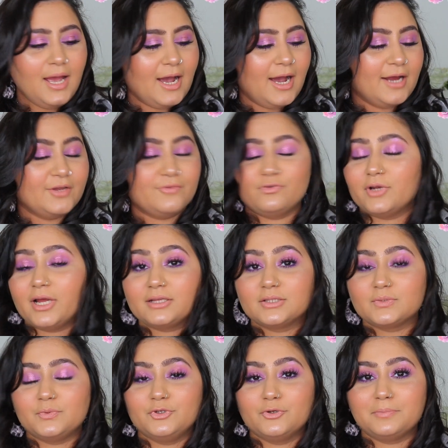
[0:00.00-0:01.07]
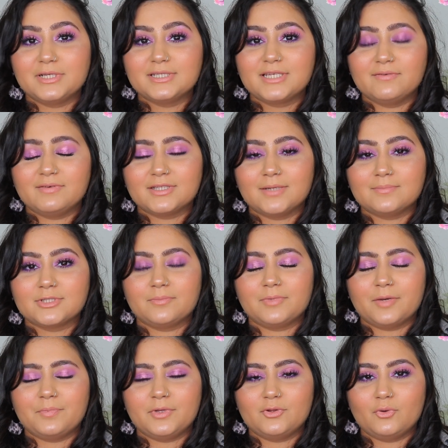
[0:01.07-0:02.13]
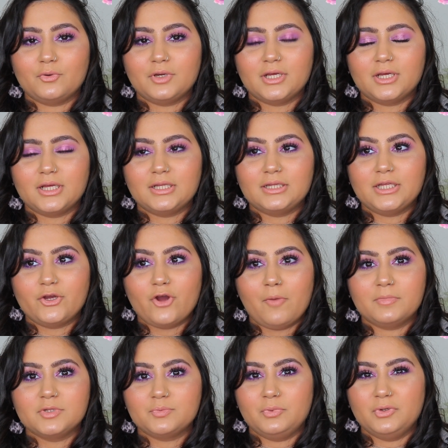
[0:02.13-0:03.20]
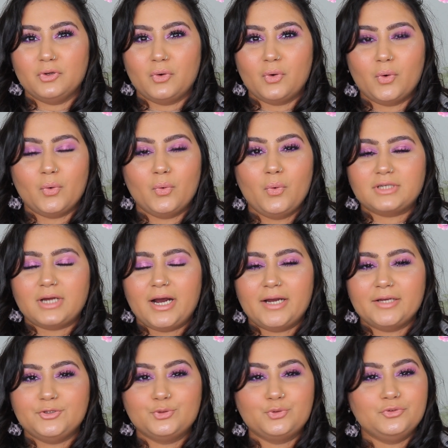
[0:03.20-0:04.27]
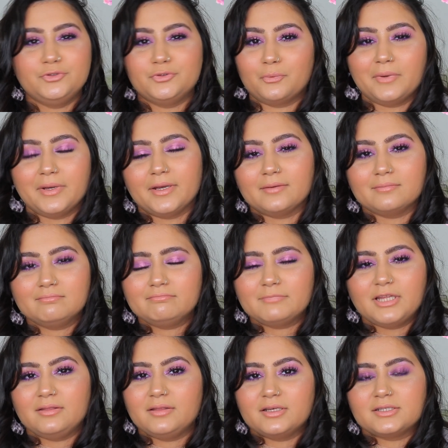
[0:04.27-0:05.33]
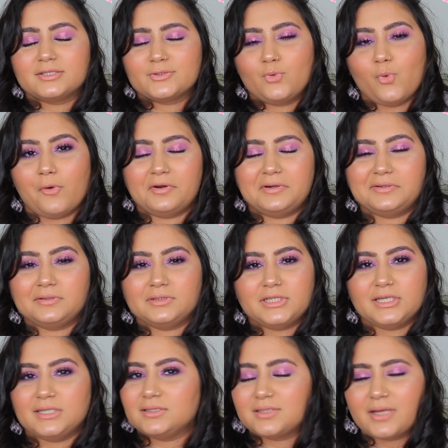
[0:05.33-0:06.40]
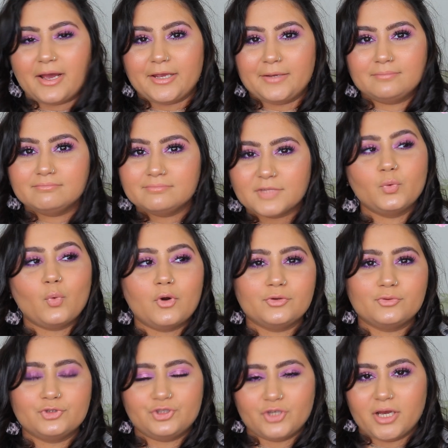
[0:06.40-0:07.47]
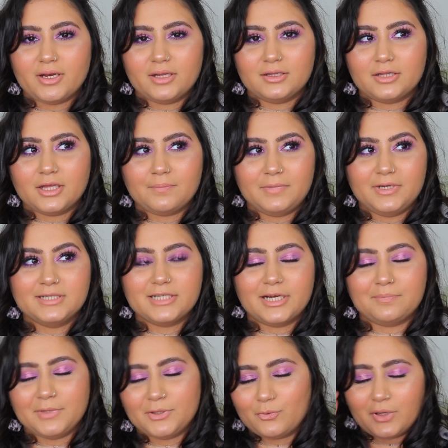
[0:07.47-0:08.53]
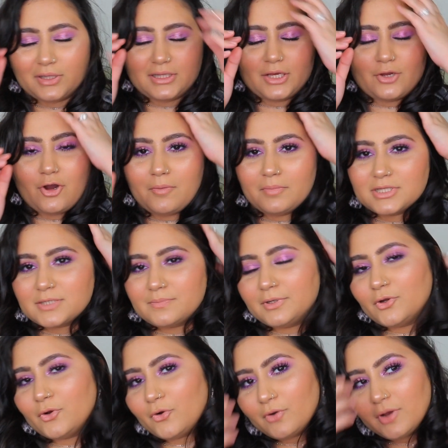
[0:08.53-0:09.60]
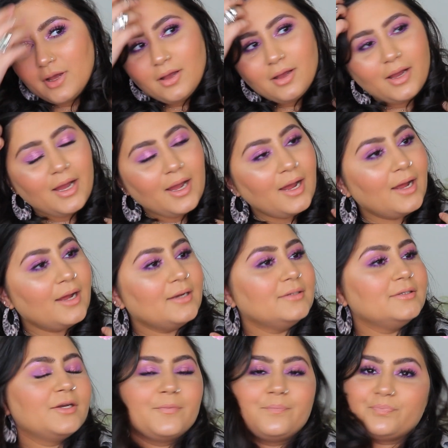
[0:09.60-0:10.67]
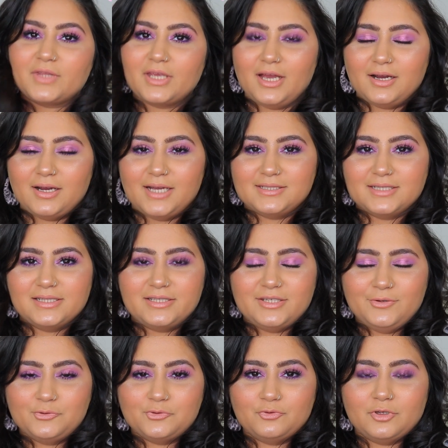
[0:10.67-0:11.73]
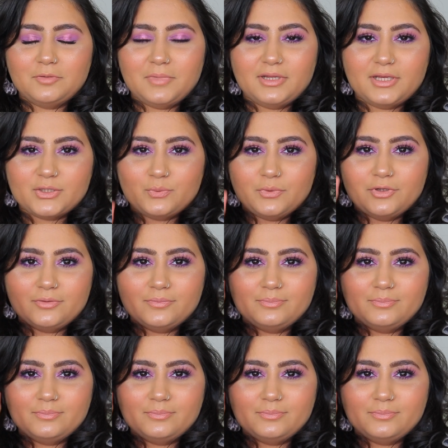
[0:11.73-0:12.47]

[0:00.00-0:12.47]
And if you like this video, please give a thumbs up. Let me know in the comments below, what are you doing in this quarantine time? If you want to share anything, please let me know in the comments below. And yeah guys, I'll see you soon in my next video.